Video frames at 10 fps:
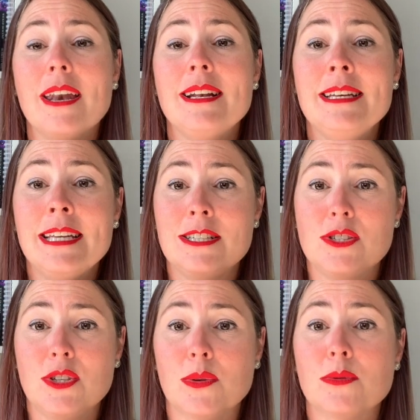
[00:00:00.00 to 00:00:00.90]
need
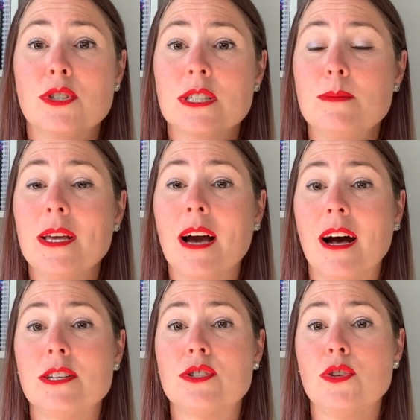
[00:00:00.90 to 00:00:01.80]
to. Just
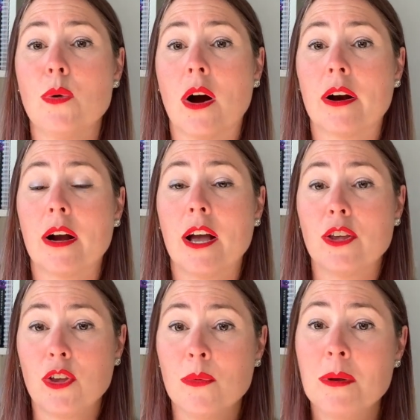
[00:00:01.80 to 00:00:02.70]
because you are a
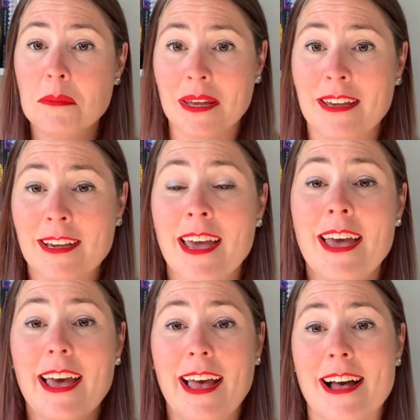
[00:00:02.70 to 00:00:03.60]
human being
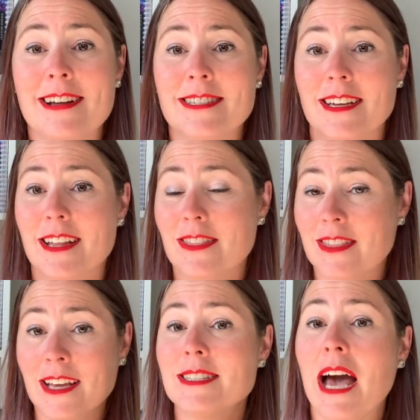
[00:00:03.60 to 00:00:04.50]
and
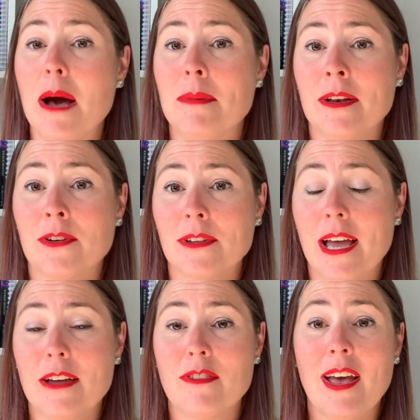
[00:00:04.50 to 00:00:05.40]
things happen in your
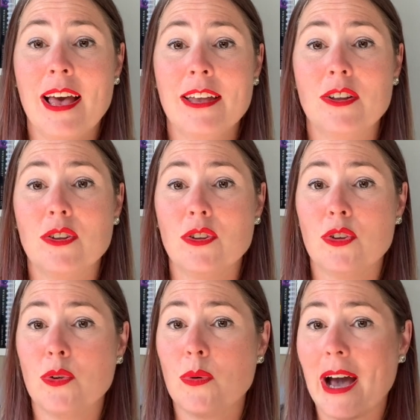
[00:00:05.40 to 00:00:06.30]
life and
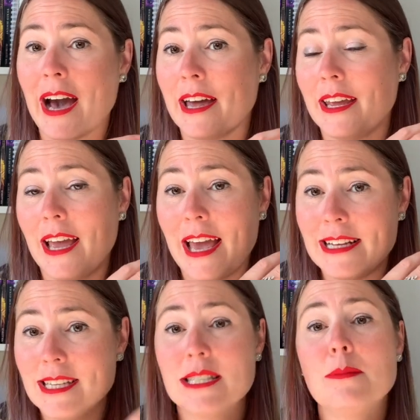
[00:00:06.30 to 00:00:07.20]
you had
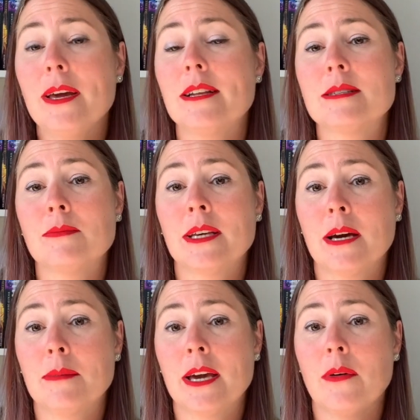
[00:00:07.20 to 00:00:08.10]
anticipated something
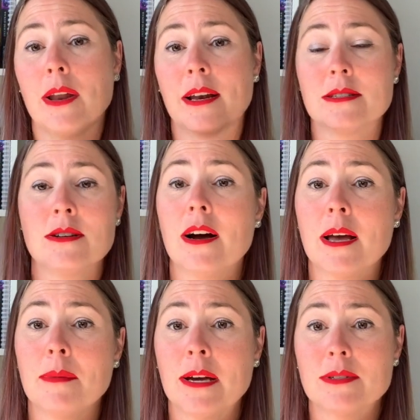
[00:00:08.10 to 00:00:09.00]
coming out and it's not
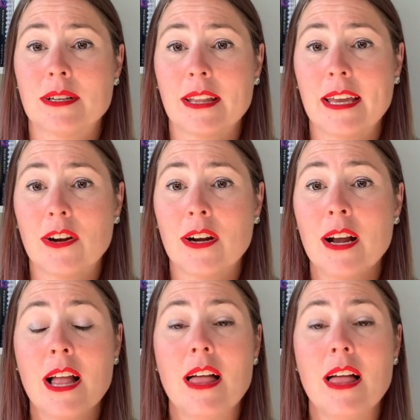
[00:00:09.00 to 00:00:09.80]
coming out till later,